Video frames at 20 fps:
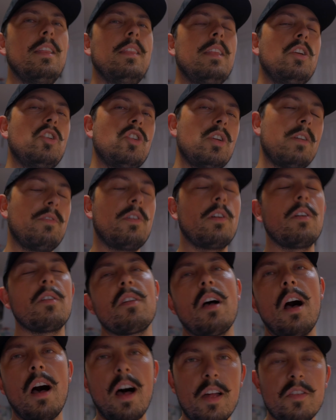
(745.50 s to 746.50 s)
The shifter is
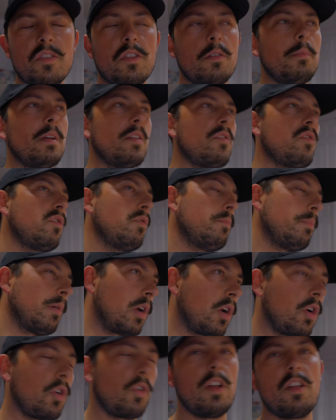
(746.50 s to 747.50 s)
awesome. It's super
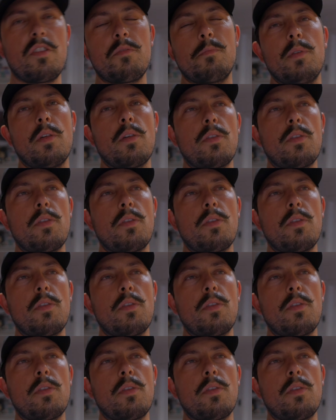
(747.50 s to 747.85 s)
crisp, but the